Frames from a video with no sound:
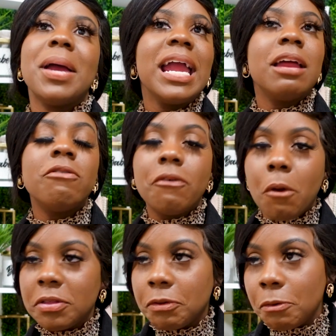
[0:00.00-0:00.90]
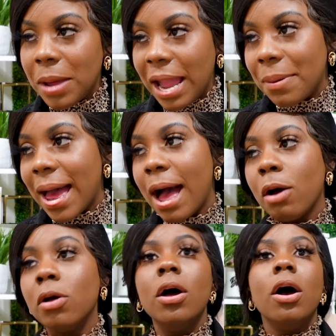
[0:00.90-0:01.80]
pay in 4 through
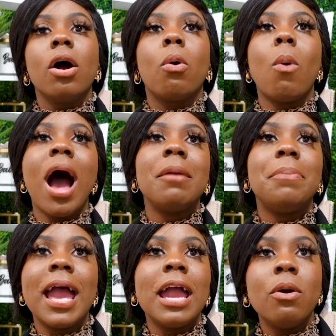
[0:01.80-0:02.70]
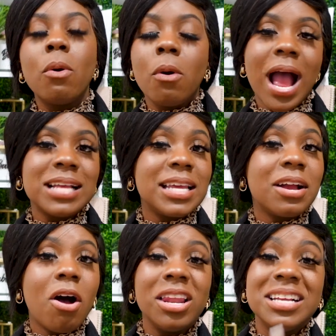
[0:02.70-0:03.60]
PayPal, Quad Pay, or as they
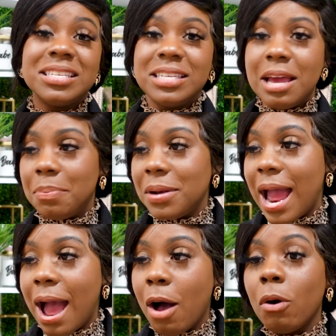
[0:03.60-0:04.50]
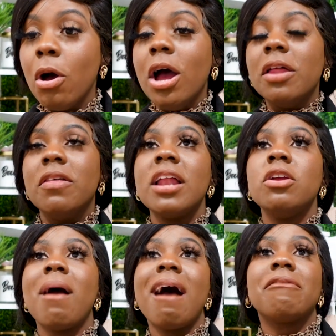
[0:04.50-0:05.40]
call it, Zip now. Then
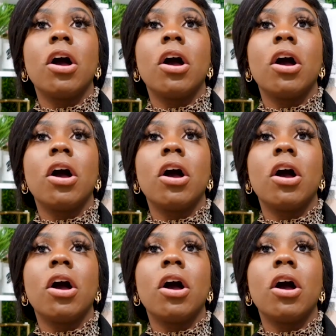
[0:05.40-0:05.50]
you have